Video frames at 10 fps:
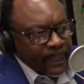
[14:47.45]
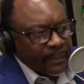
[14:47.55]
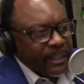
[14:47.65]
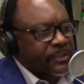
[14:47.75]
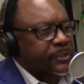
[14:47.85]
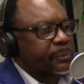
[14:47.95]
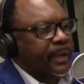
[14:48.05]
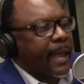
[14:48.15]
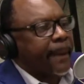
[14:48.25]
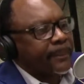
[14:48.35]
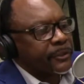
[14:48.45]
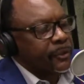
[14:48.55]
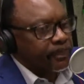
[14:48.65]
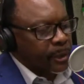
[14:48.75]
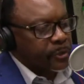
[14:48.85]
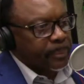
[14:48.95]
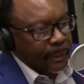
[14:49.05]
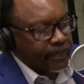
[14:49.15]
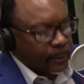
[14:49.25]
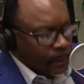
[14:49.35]
This is what happens to most
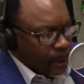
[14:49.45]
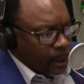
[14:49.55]
people.